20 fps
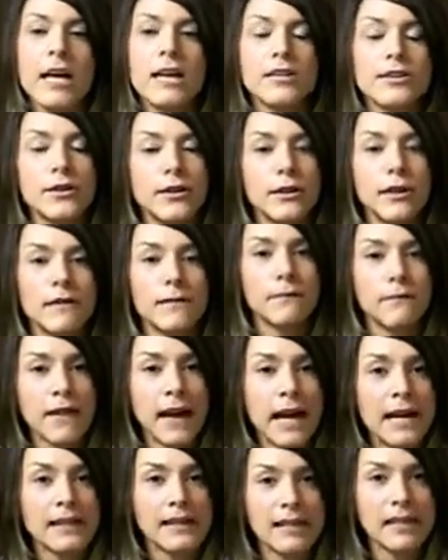So you can
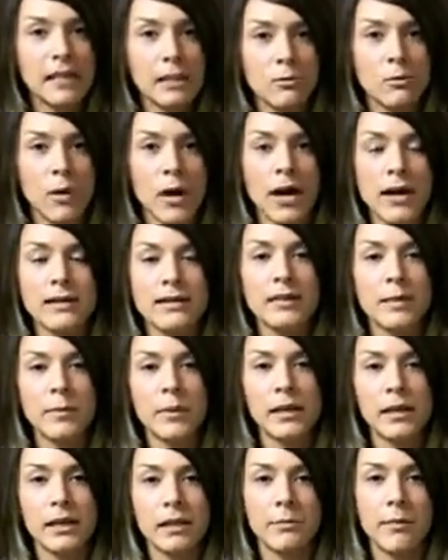find quinoa
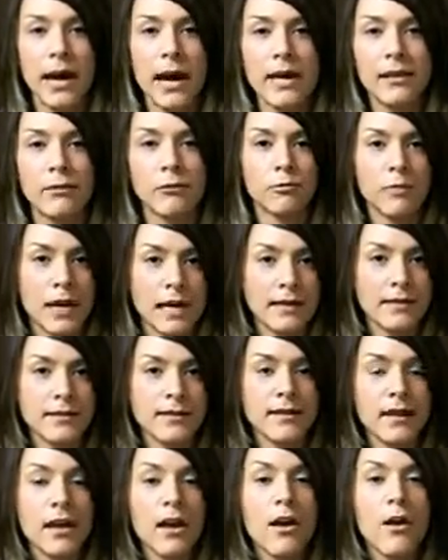typically by the
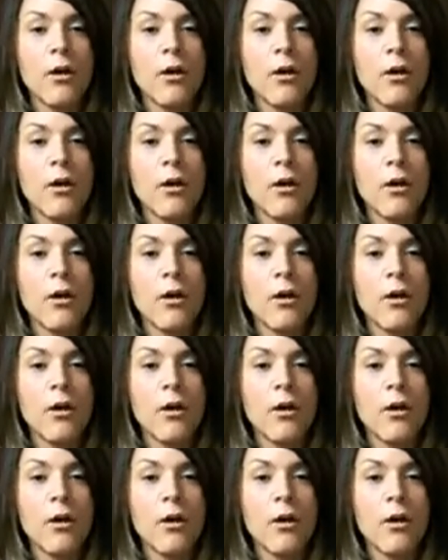rice,